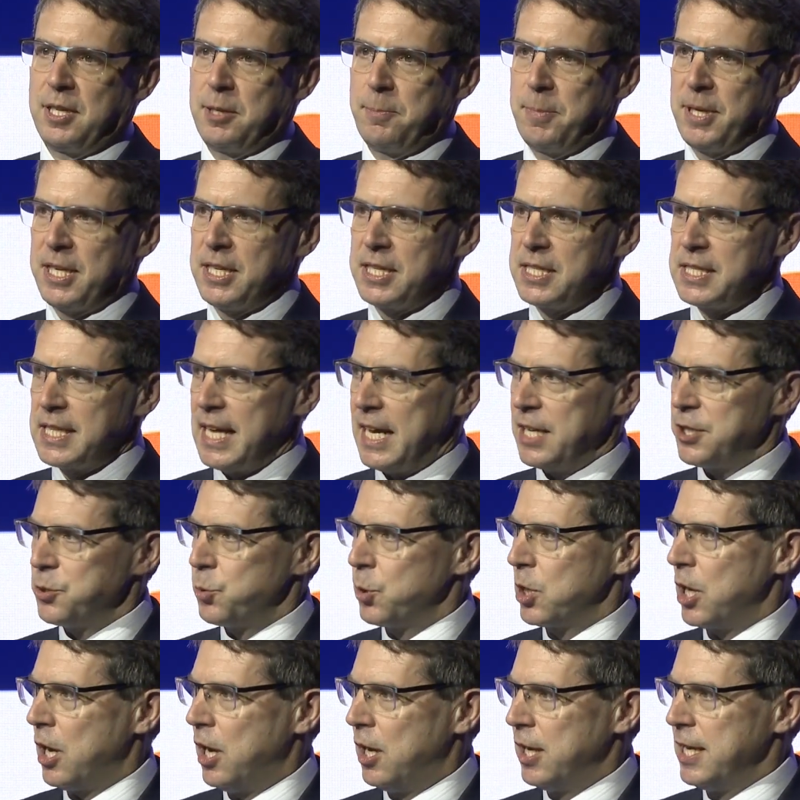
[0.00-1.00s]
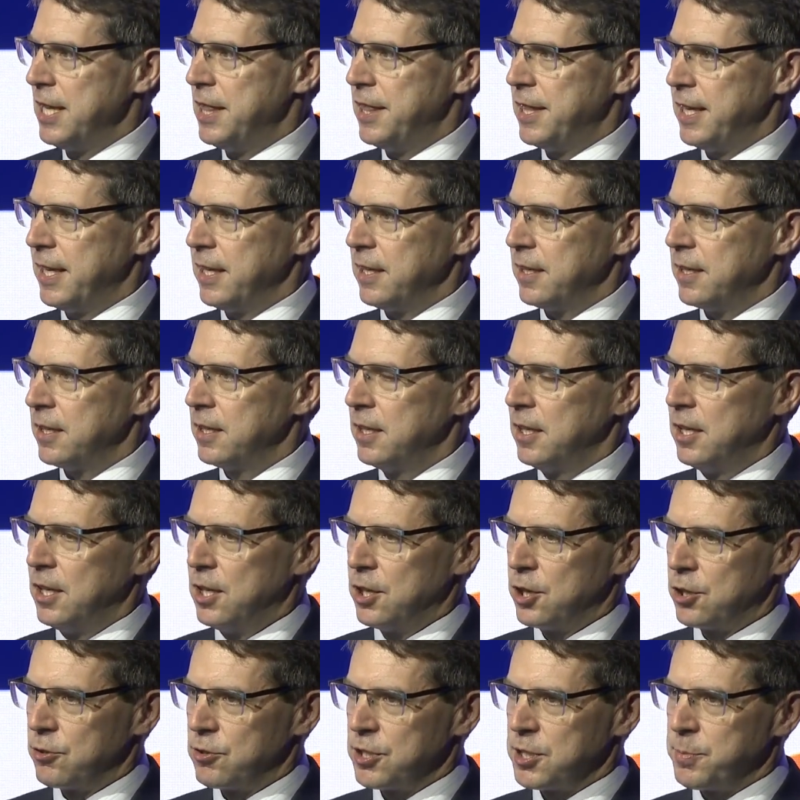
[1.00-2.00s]
because that's what I think
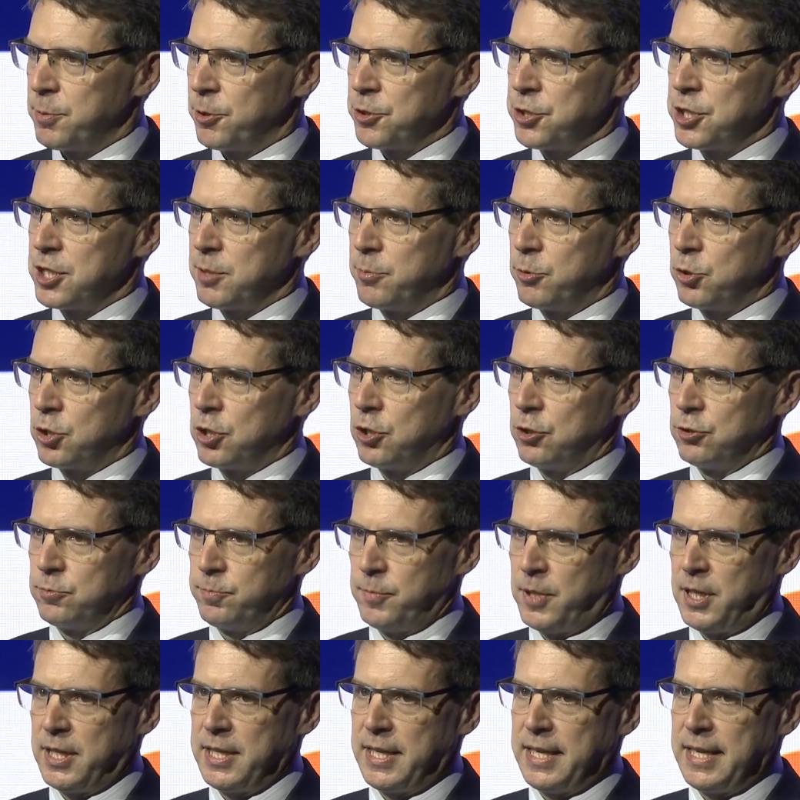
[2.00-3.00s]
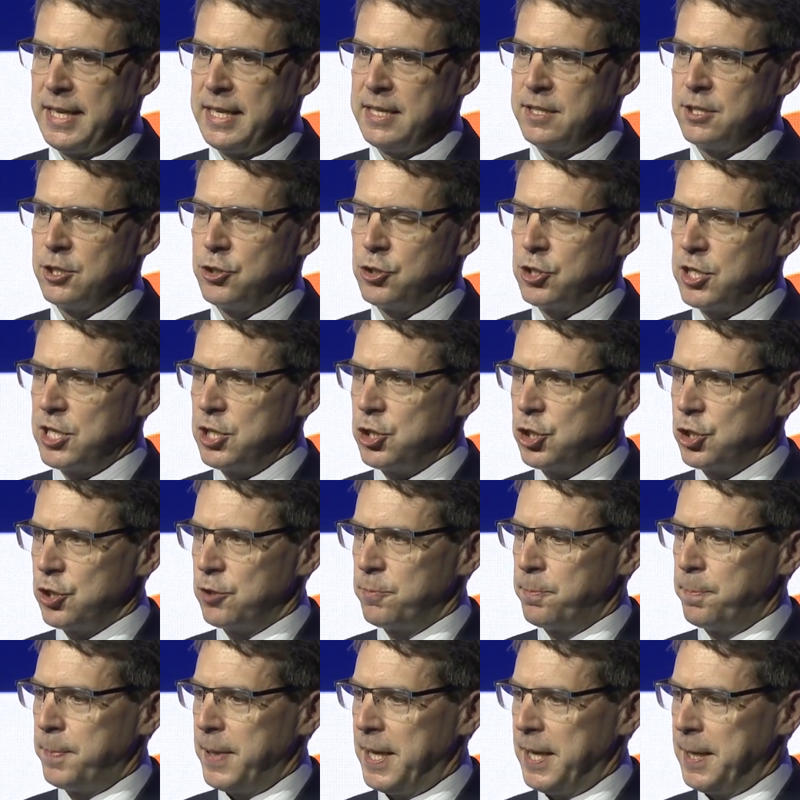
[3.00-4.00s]
the responsible gold mining industry
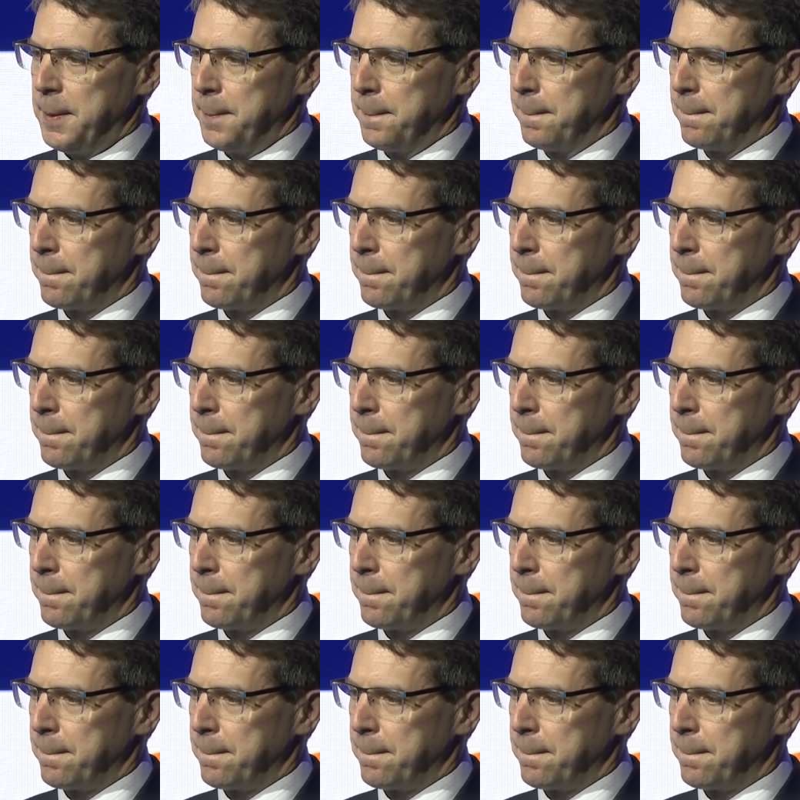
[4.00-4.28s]
should be.